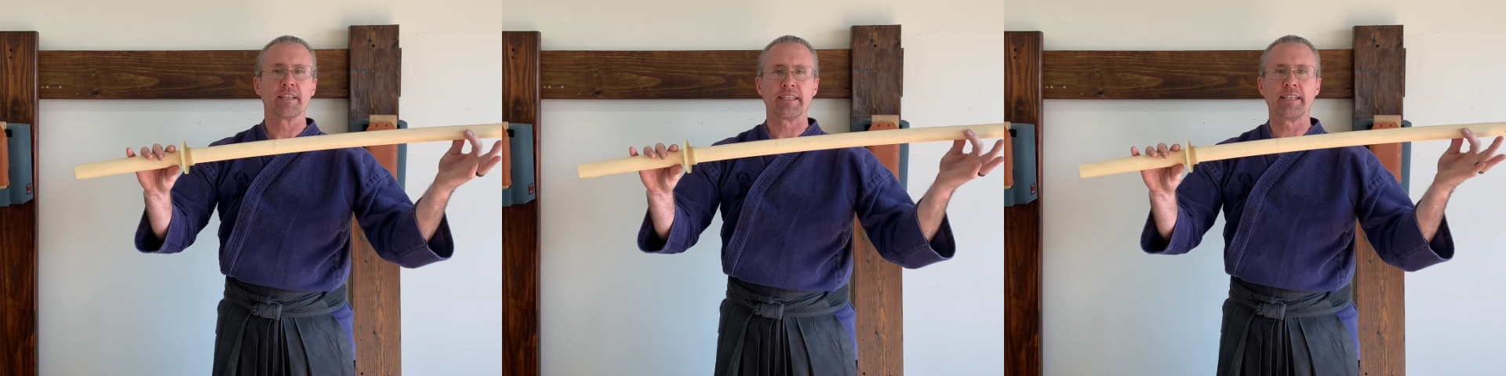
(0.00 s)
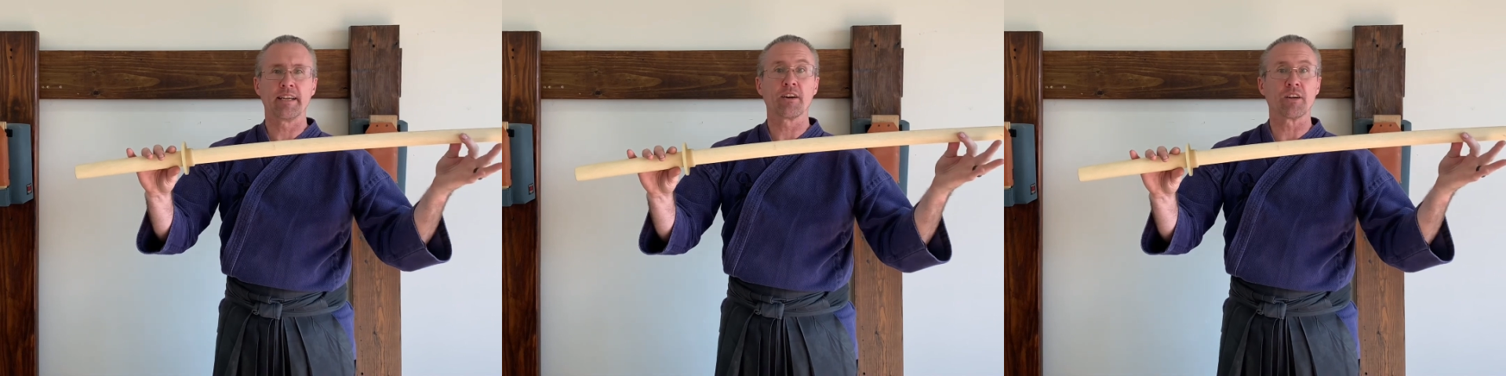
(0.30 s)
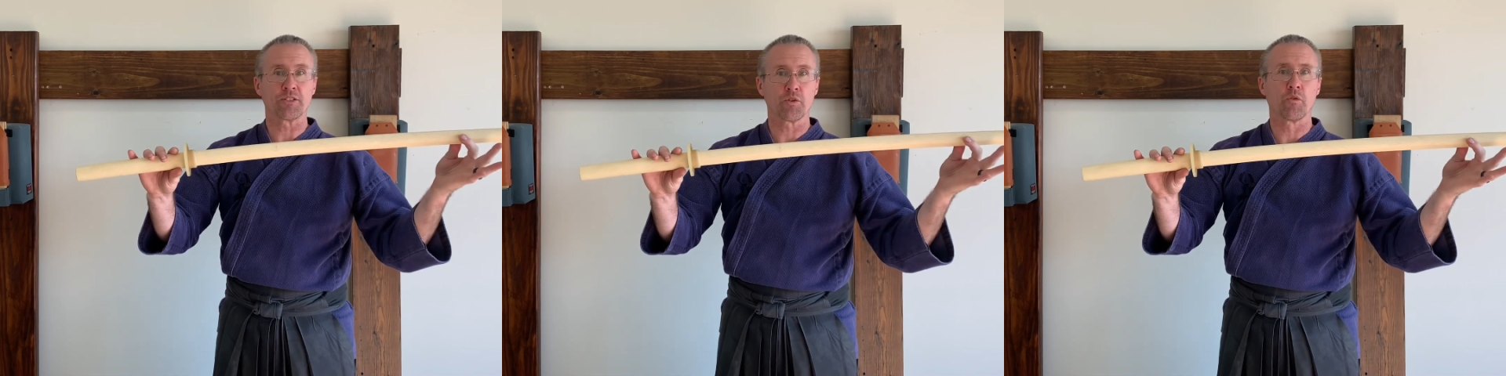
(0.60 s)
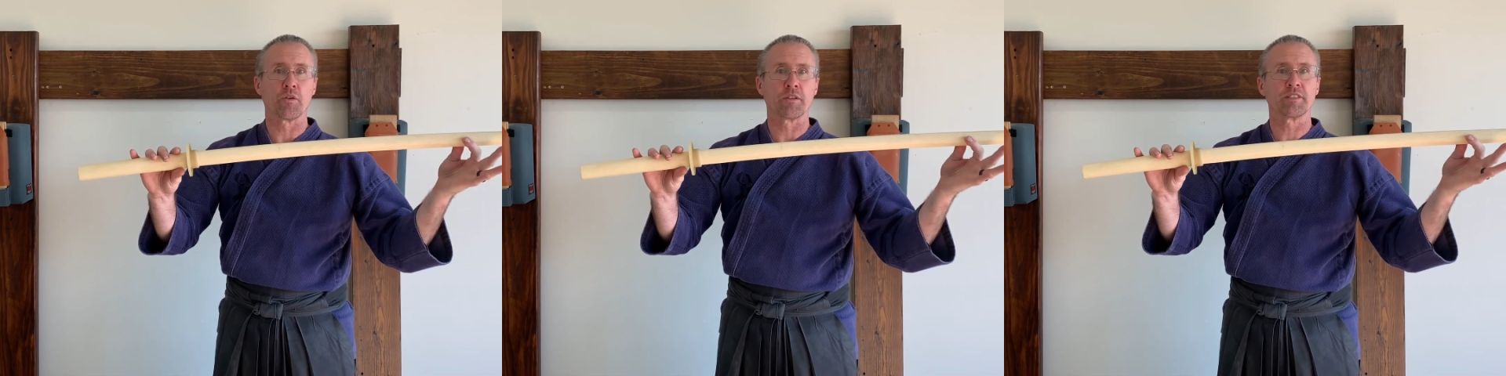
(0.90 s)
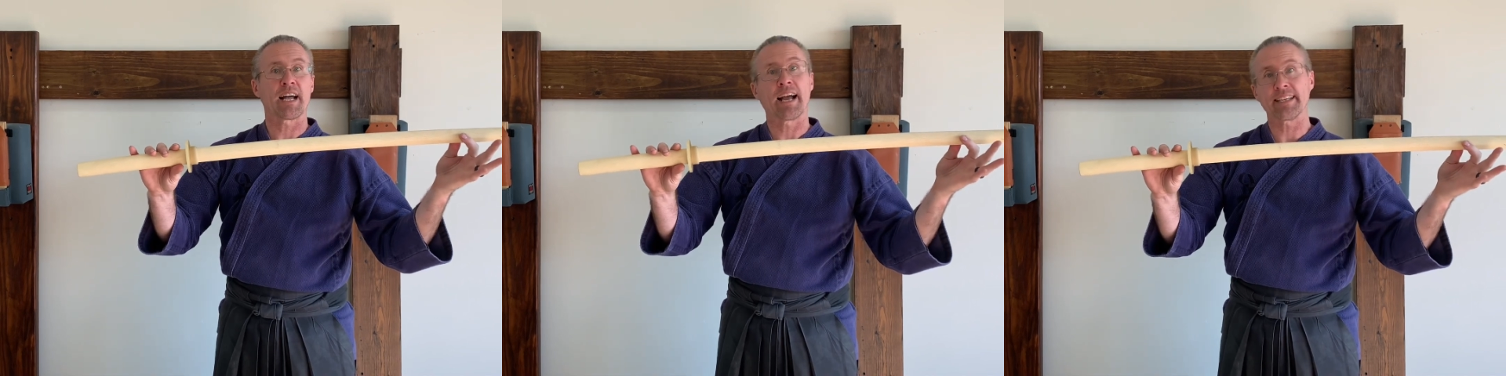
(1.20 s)
gear it
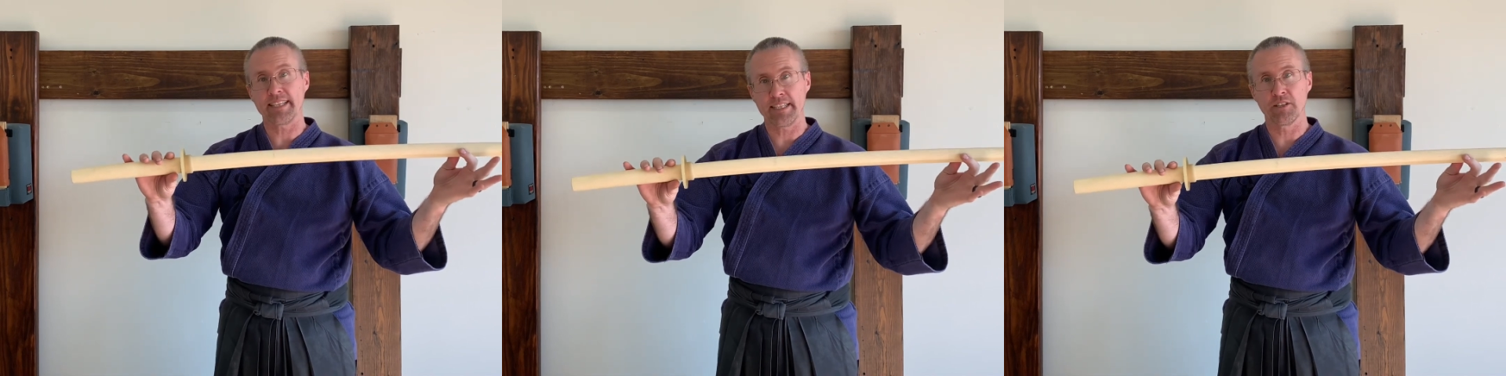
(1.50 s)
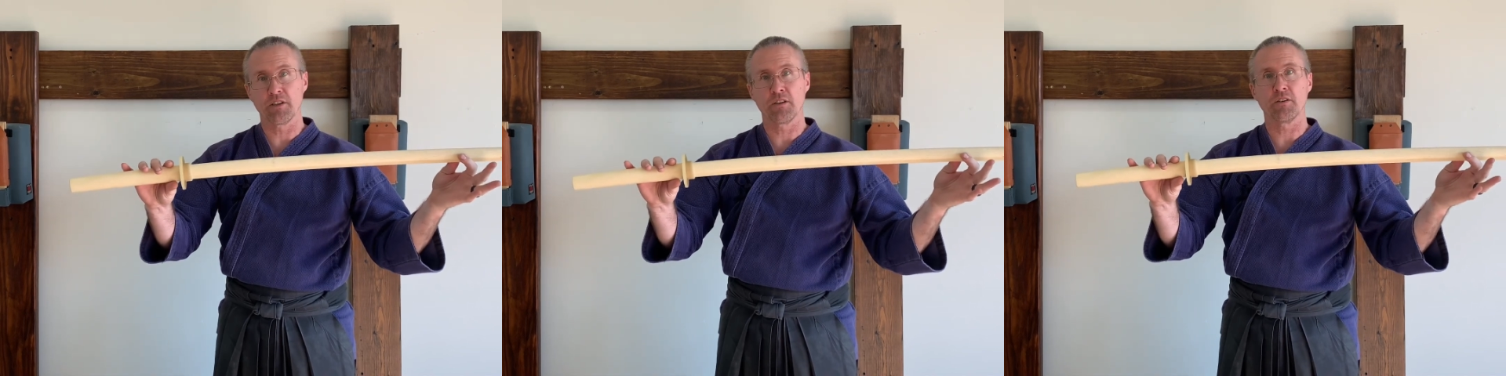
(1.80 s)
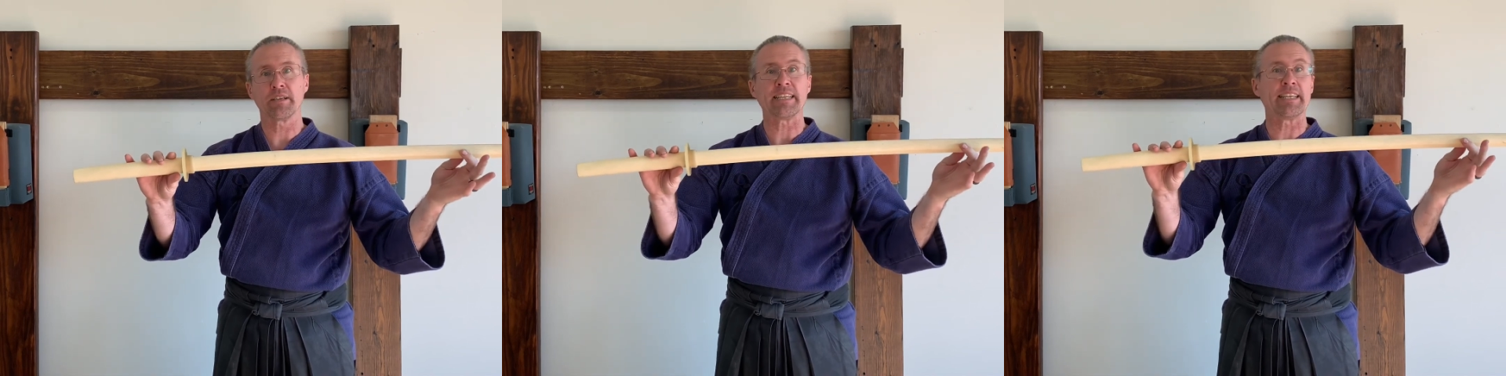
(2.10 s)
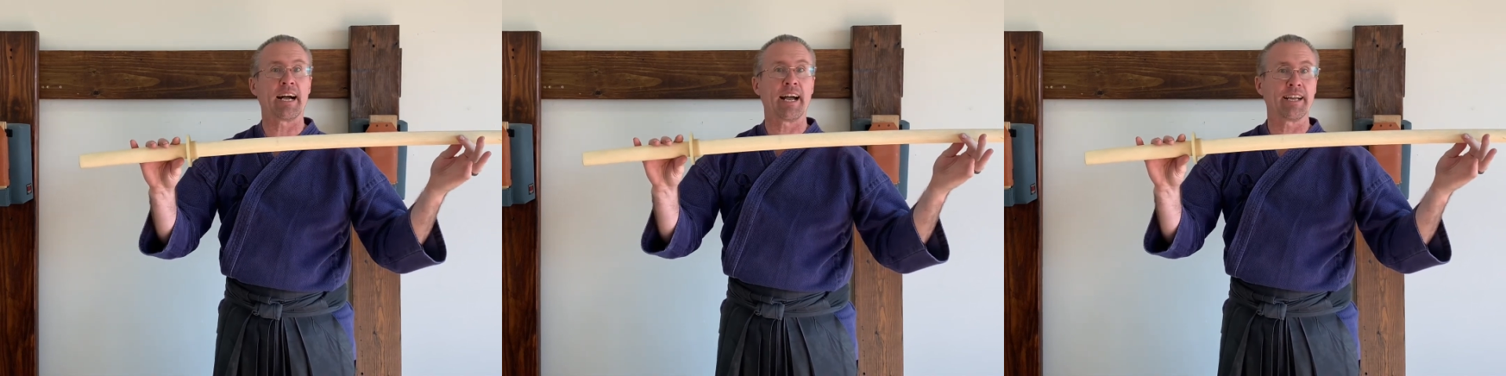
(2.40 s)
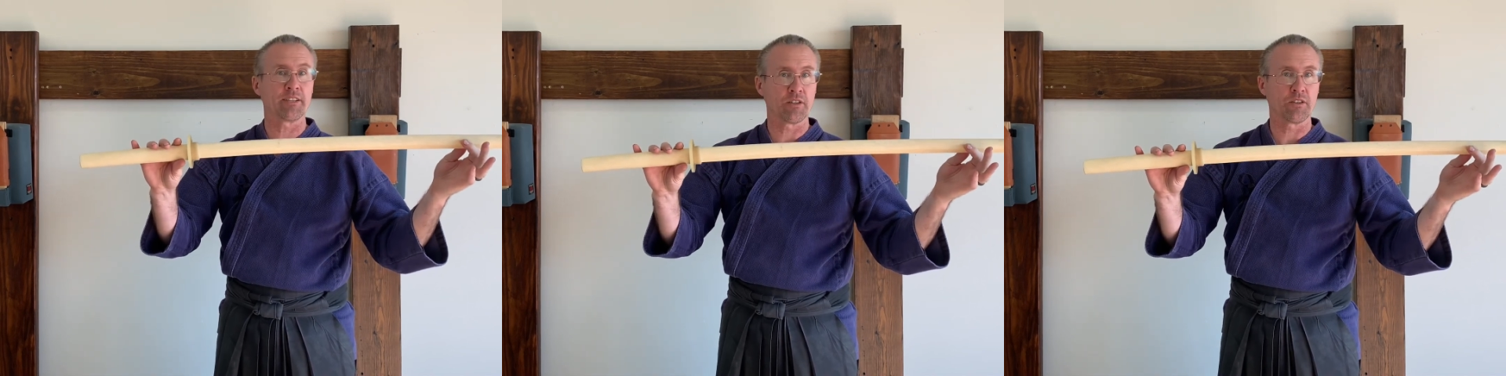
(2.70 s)
towards Aikido,
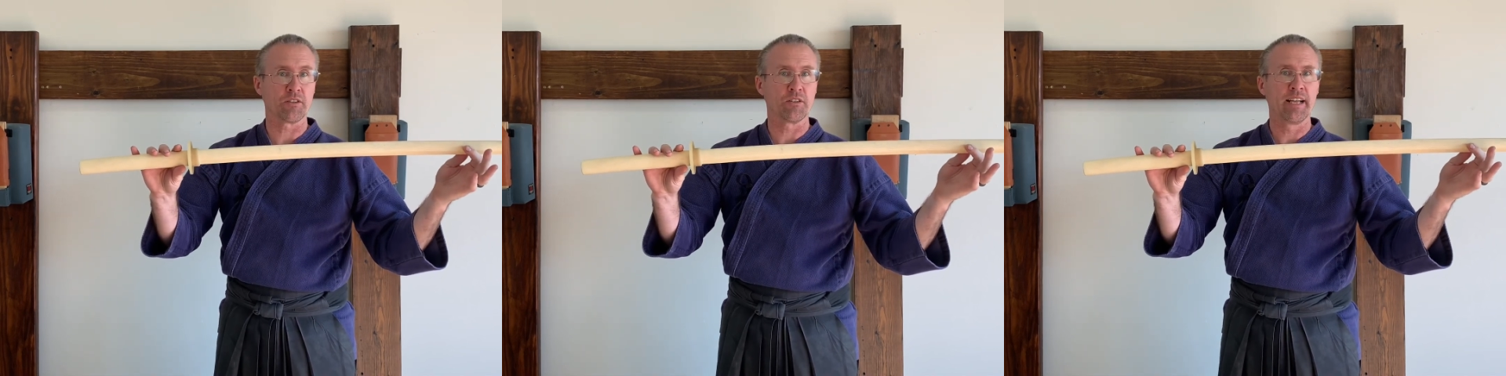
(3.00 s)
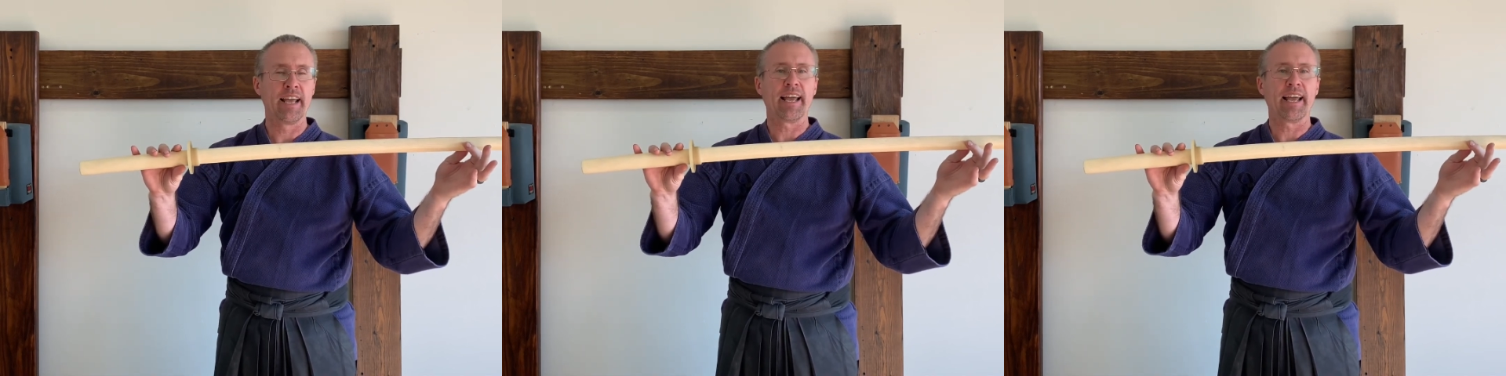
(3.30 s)
Iaido,